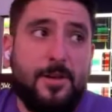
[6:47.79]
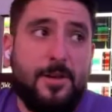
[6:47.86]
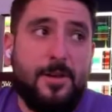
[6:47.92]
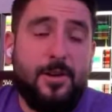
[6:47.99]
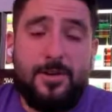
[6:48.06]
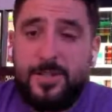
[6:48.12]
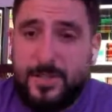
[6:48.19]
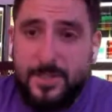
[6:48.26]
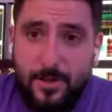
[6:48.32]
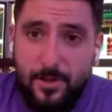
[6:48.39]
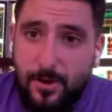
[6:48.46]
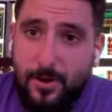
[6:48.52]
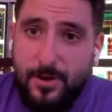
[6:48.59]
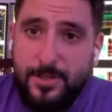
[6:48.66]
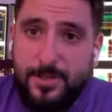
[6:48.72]
You know, it still
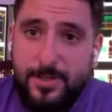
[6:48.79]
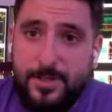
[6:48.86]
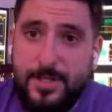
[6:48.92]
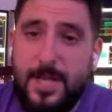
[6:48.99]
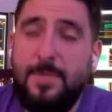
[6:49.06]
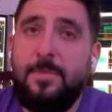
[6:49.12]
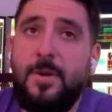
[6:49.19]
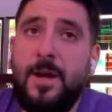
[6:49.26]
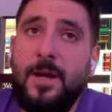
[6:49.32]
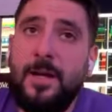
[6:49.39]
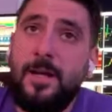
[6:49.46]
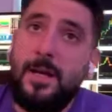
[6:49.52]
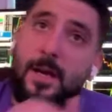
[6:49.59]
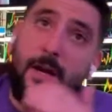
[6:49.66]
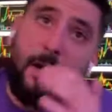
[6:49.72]
hurts the same
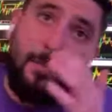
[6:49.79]
way.